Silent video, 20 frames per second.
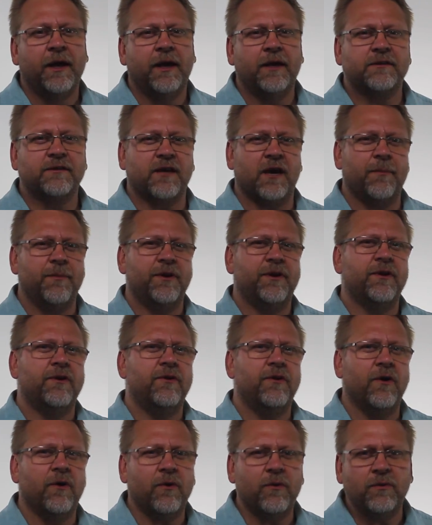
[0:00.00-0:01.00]
is coming to
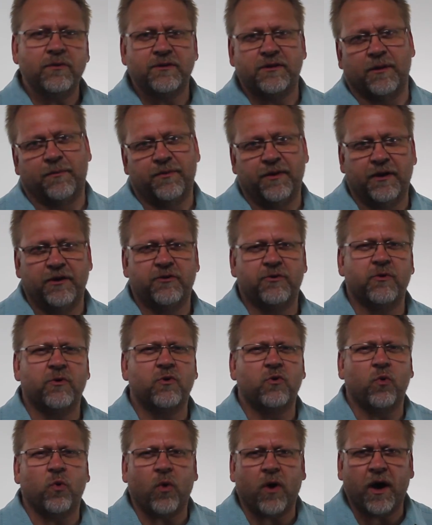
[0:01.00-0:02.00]
know something, to
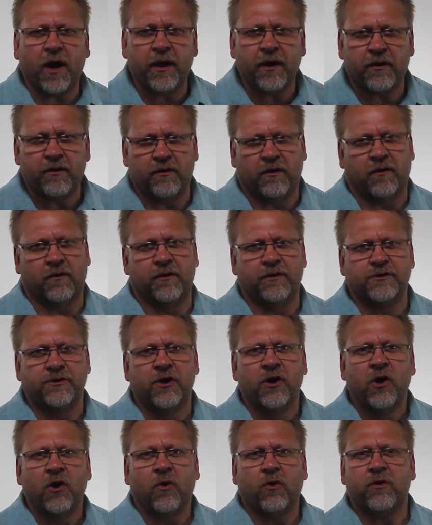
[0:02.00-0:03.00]
acquire knowledge,
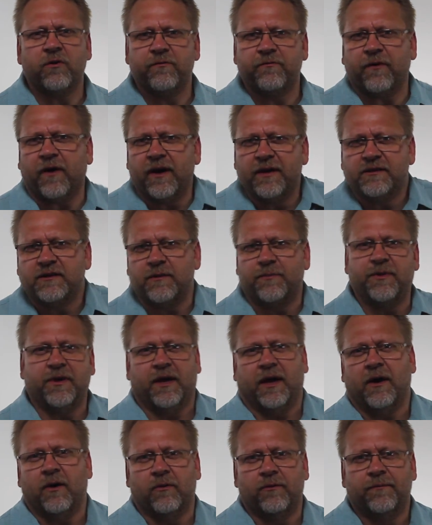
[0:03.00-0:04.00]
or to find something
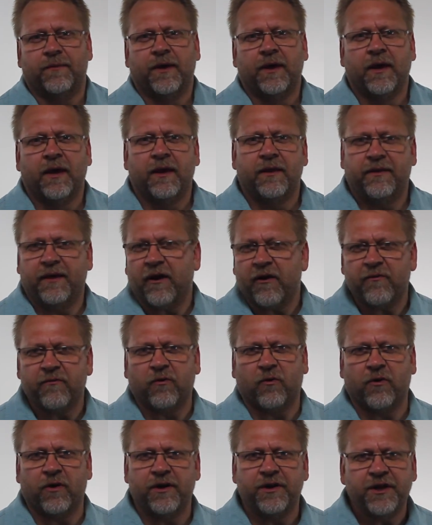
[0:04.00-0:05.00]
out.
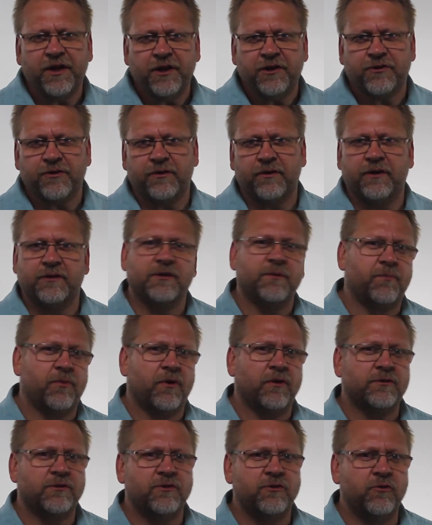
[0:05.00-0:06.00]
Therefore, a teacher is a
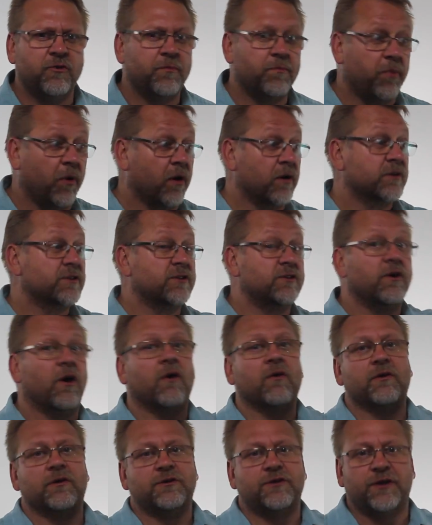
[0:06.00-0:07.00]
person who imparts
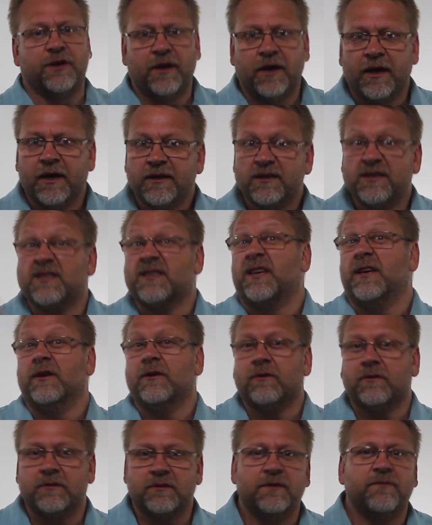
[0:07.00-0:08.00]
knowledge,
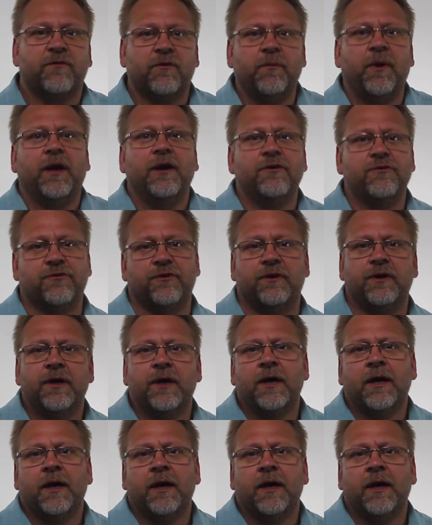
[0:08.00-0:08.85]
skills, information,